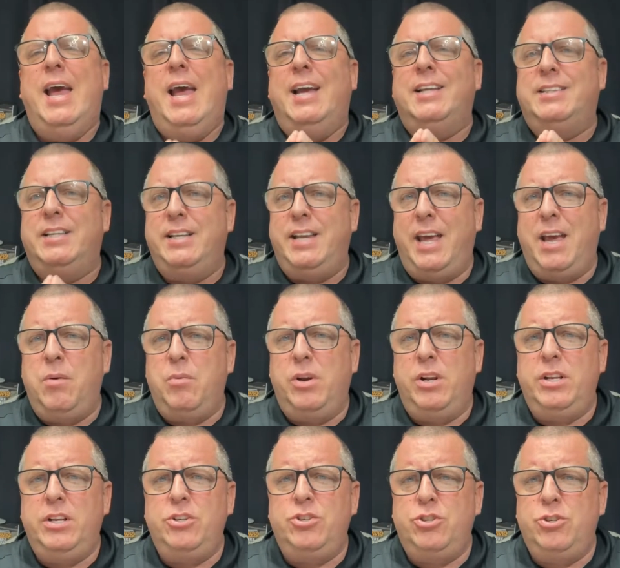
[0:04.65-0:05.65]
And today I want
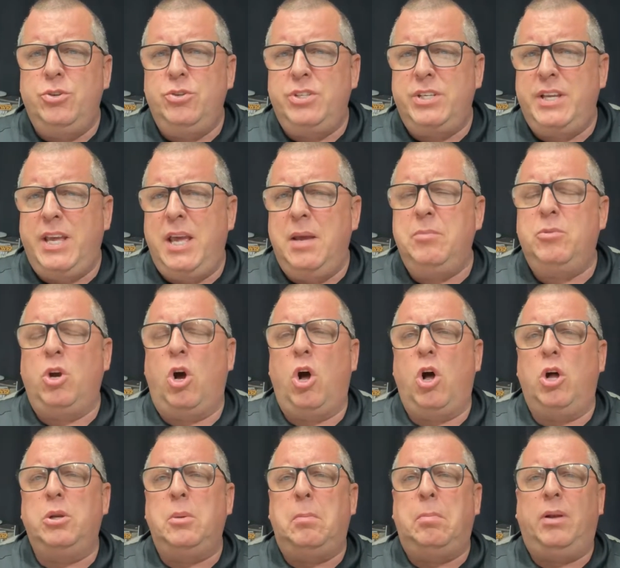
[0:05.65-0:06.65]
to introduce a game
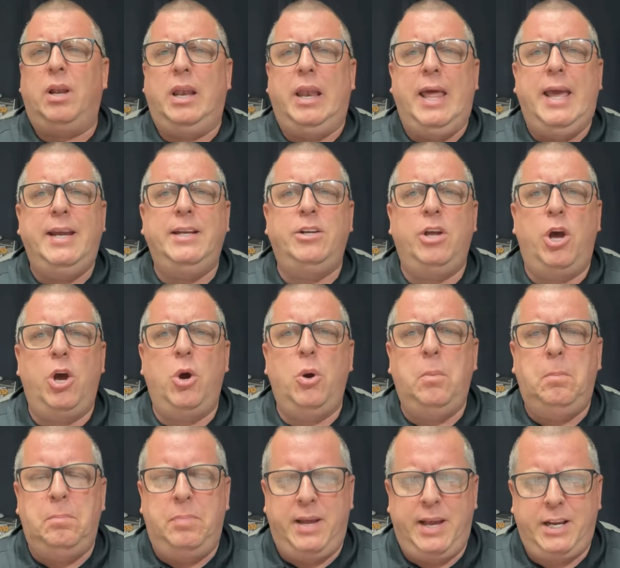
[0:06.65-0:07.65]
called Play Doh
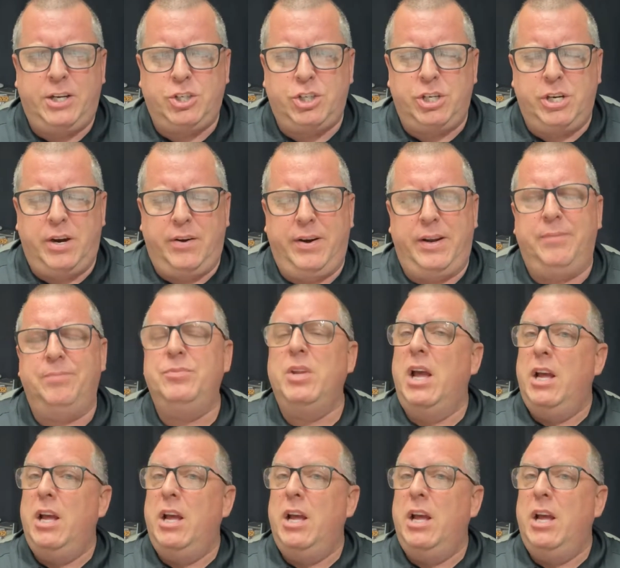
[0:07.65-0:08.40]
Pictionary.